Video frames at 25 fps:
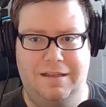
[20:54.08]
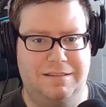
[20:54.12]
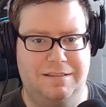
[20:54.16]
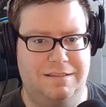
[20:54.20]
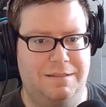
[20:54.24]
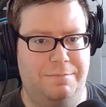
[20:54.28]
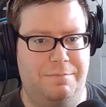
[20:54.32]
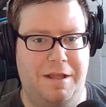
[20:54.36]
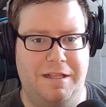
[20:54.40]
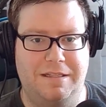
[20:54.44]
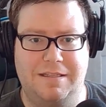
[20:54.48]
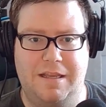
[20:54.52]

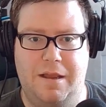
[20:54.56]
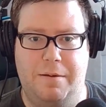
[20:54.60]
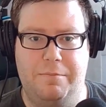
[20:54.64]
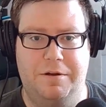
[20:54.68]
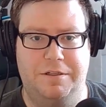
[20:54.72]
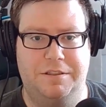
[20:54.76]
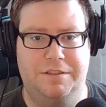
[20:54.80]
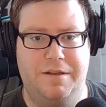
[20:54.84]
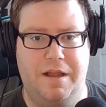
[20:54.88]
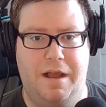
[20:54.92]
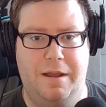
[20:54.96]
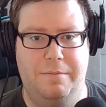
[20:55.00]
Depends how
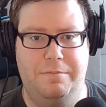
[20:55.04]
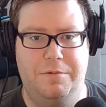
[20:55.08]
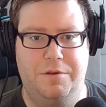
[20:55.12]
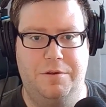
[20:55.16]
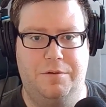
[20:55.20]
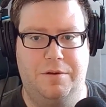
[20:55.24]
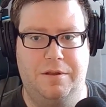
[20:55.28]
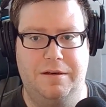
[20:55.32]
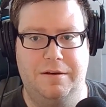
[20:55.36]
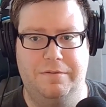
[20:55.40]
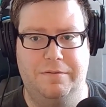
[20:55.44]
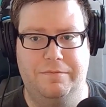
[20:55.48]
much time you
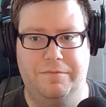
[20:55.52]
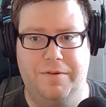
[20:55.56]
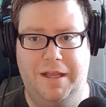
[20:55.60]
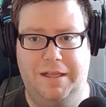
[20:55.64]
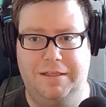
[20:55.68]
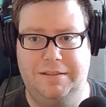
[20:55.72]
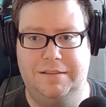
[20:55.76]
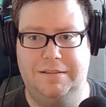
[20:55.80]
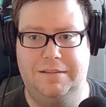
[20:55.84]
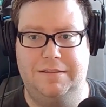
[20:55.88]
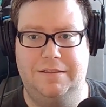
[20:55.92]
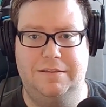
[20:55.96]
can
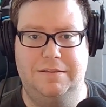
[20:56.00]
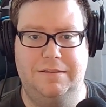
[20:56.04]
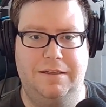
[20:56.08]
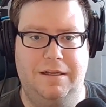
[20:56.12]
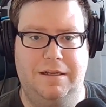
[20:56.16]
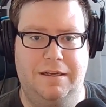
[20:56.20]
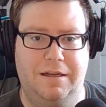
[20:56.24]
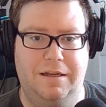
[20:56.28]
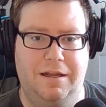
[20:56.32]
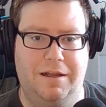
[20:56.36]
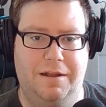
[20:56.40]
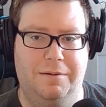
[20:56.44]
invest.
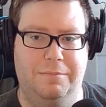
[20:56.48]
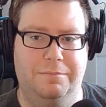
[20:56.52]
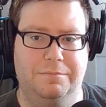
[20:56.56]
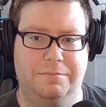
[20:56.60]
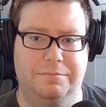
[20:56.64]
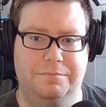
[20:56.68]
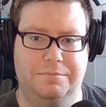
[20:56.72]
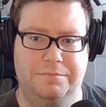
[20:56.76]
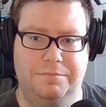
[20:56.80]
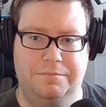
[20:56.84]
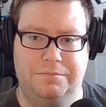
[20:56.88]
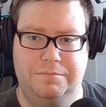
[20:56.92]

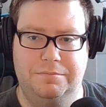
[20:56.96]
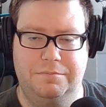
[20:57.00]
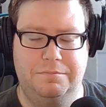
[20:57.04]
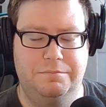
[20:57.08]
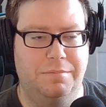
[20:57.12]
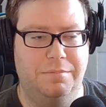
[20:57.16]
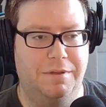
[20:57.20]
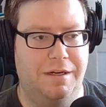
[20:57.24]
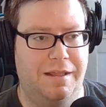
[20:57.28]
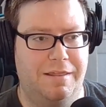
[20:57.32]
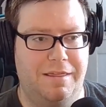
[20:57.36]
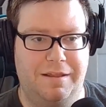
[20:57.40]

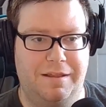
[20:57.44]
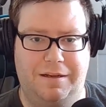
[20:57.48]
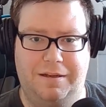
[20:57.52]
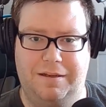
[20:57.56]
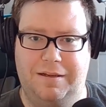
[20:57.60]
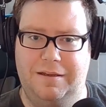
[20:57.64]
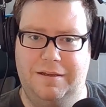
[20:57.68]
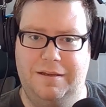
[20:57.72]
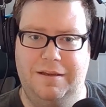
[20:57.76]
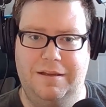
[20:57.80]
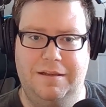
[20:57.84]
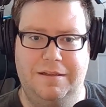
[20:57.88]
But I
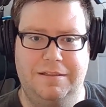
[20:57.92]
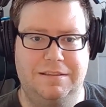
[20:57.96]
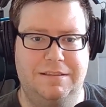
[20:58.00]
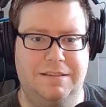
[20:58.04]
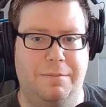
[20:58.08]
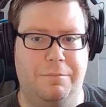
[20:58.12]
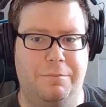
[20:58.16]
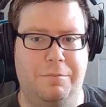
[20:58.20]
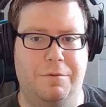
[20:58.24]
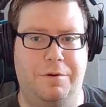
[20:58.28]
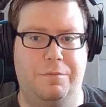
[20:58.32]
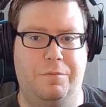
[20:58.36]
think
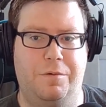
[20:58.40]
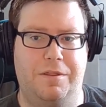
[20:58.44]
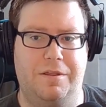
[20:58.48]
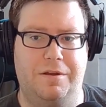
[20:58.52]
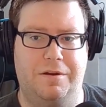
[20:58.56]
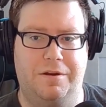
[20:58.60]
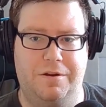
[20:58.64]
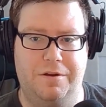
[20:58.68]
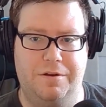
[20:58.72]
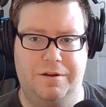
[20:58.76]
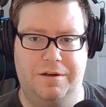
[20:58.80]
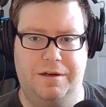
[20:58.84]
someone with a
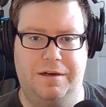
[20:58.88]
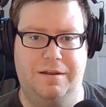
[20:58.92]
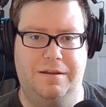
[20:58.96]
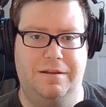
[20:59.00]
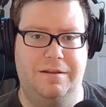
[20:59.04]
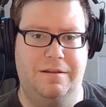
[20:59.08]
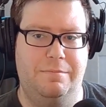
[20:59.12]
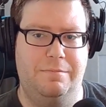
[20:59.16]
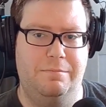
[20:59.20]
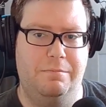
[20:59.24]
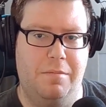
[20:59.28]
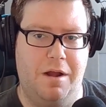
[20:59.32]
good
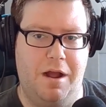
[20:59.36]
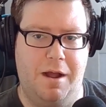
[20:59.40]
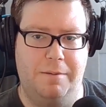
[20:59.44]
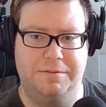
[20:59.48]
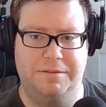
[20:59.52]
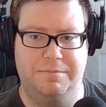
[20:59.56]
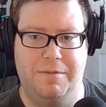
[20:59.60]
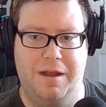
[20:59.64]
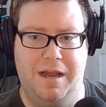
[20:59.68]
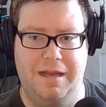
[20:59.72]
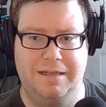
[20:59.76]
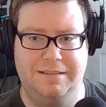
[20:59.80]
MOPS
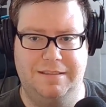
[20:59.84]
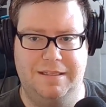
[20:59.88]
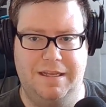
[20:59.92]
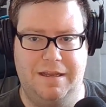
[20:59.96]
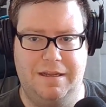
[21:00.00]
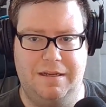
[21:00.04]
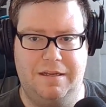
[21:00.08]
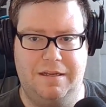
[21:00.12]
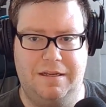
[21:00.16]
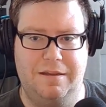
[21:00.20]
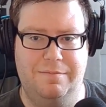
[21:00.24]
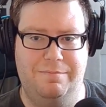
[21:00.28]

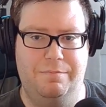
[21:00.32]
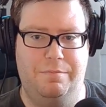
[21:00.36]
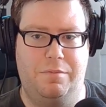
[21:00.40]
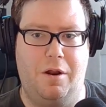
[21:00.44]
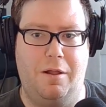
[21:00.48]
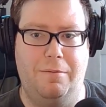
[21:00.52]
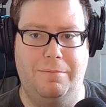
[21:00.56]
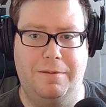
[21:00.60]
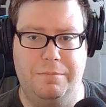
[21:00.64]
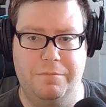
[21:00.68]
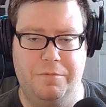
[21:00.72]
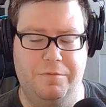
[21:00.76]
mindset can
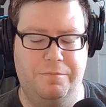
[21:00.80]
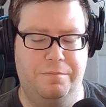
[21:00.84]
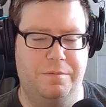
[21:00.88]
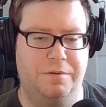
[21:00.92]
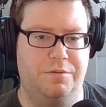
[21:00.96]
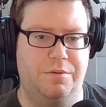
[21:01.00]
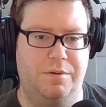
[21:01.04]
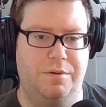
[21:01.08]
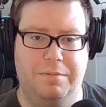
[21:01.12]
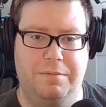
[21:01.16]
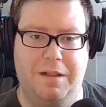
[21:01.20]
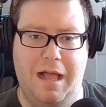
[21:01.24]
probably move
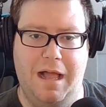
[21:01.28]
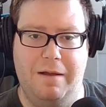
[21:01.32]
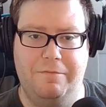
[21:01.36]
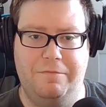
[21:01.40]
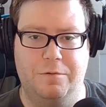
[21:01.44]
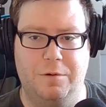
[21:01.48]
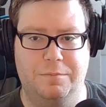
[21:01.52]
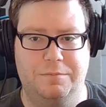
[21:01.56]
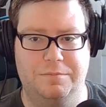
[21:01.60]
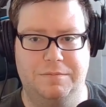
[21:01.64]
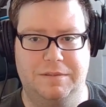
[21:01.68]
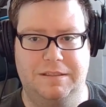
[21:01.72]
between
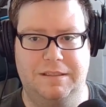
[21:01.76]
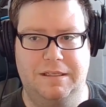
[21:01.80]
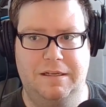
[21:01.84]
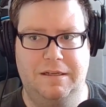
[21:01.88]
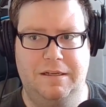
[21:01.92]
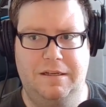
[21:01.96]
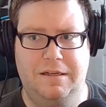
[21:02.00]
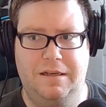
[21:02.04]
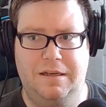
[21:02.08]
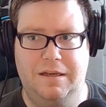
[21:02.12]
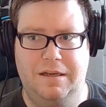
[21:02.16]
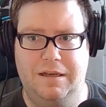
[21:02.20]
platforms
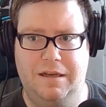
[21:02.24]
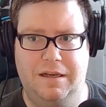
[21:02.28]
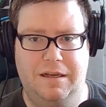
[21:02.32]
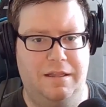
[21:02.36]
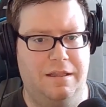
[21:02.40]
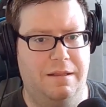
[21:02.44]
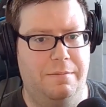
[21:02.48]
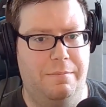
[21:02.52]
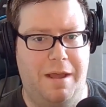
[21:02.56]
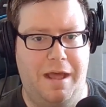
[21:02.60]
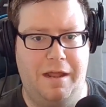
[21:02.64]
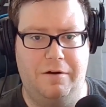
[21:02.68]

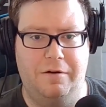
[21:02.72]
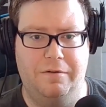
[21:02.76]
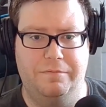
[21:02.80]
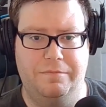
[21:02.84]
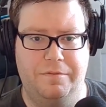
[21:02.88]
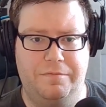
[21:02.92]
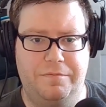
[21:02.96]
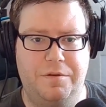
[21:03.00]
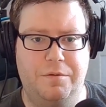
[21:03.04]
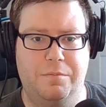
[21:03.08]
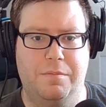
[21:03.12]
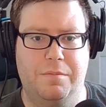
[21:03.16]
in a matter of
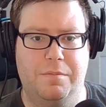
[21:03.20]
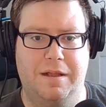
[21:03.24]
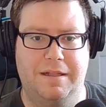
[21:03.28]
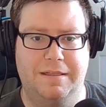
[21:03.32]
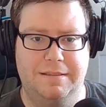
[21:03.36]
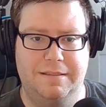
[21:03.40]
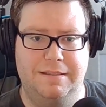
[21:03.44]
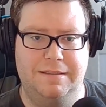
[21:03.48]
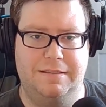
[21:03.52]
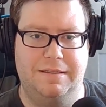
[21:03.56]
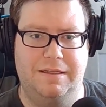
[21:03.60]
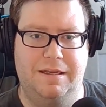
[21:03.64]
a few
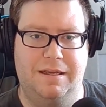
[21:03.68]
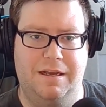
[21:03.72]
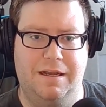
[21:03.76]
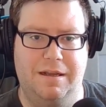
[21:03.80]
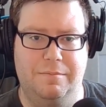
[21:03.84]
months.